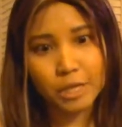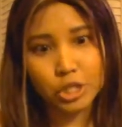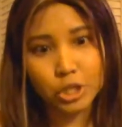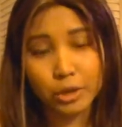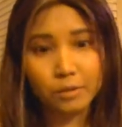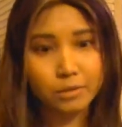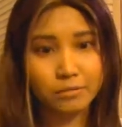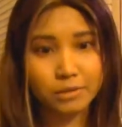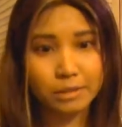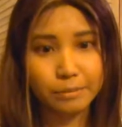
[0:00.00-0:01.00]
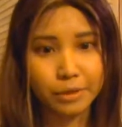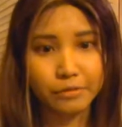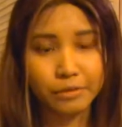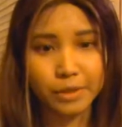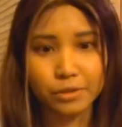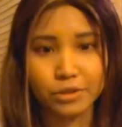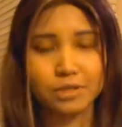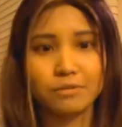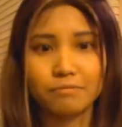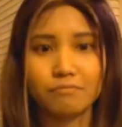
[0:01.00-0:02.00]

So it was really important for me to just